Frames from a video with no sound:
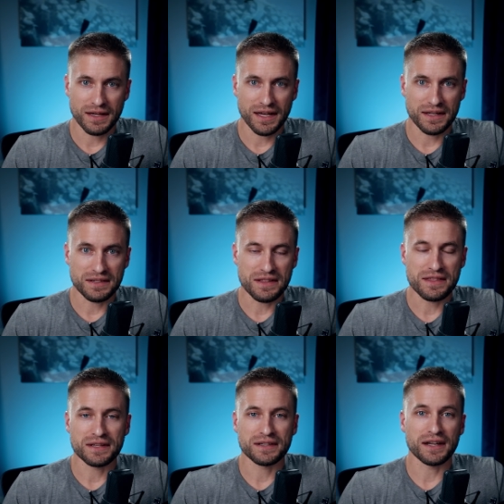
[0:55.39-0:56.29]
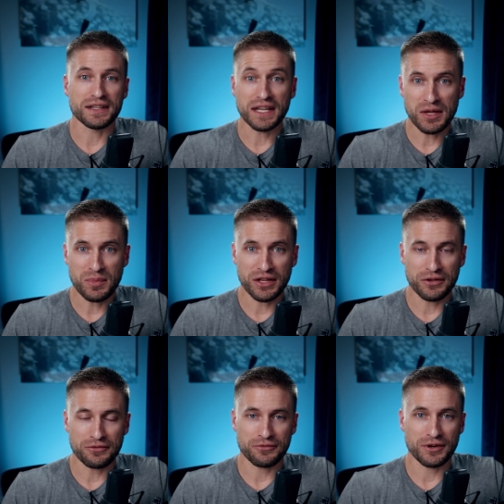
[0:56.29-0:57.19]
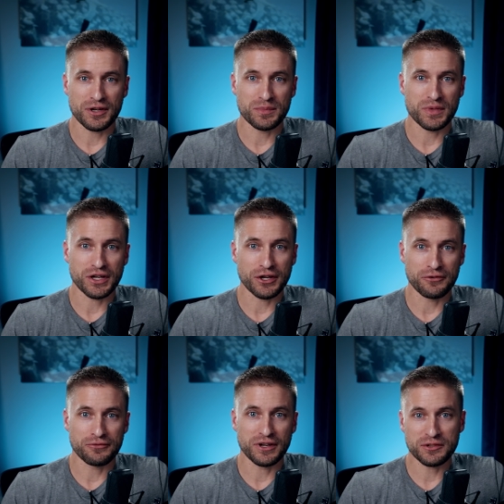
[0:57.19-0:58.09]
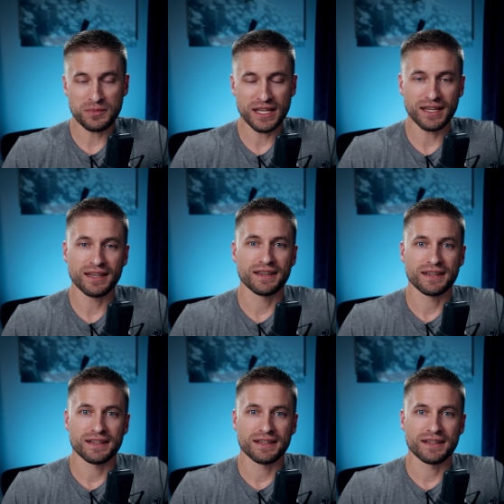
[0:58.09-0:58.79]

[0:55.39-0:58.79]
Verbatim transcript: and then got an email from GoFundMe.